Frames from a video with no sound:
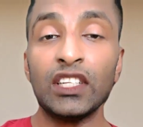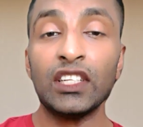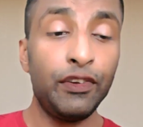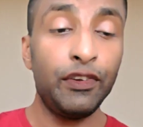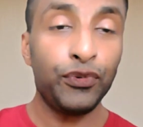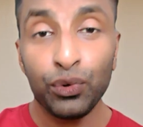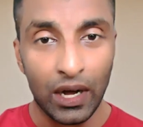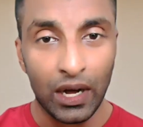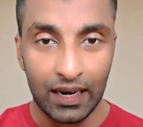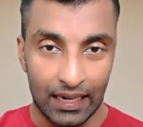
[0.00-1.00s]
if you
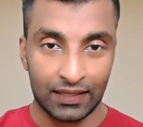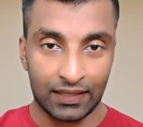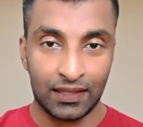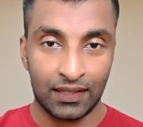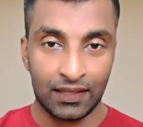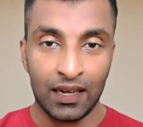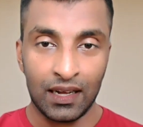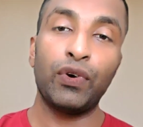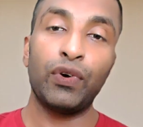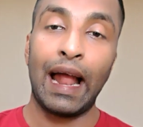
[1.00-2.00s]
are asked how you
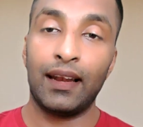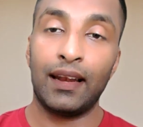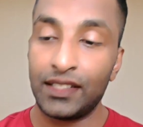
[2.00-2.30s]
would handle a